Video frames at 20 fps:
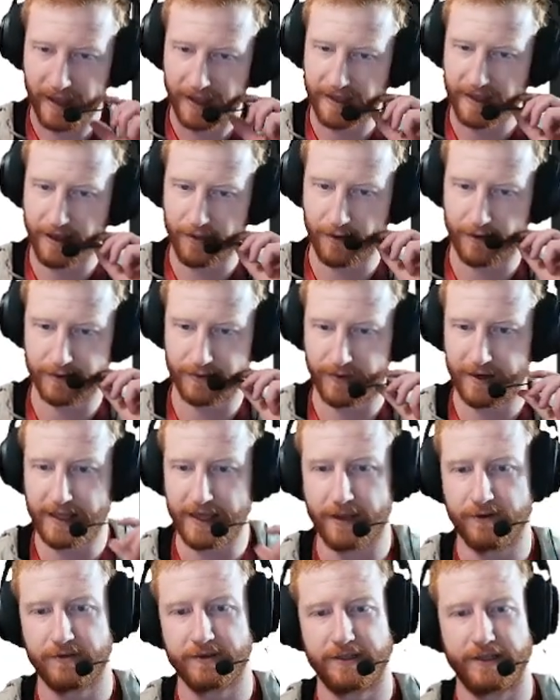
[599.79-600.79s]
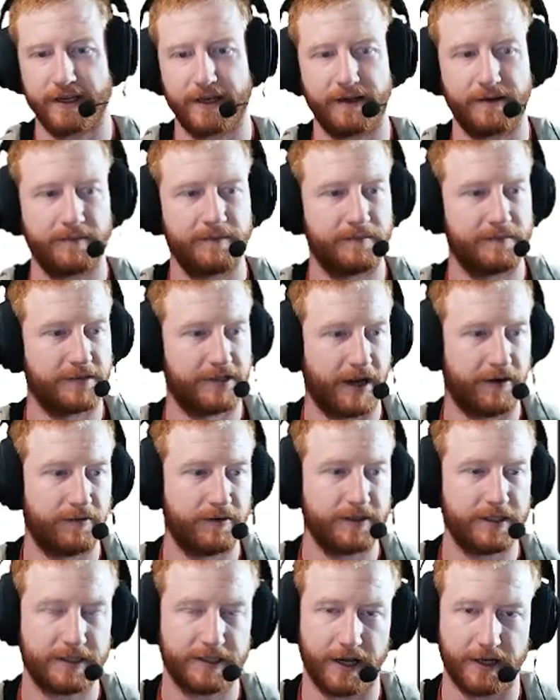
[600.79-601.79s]
yeah, I thought it was a really interesting general
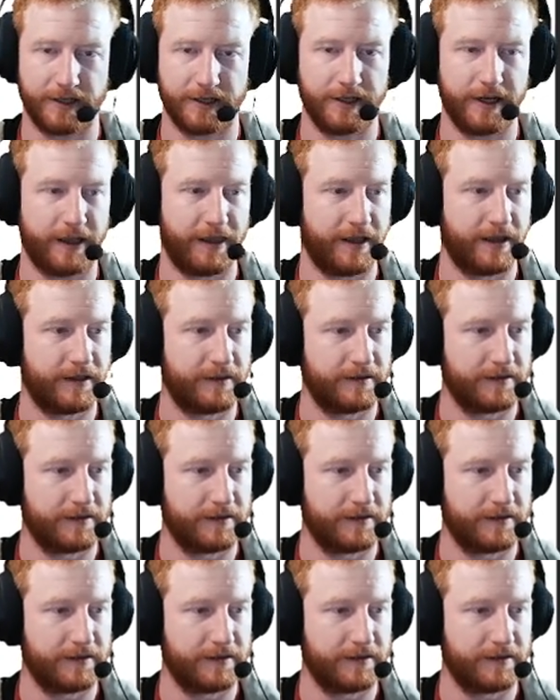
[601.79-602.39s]
discussion. I think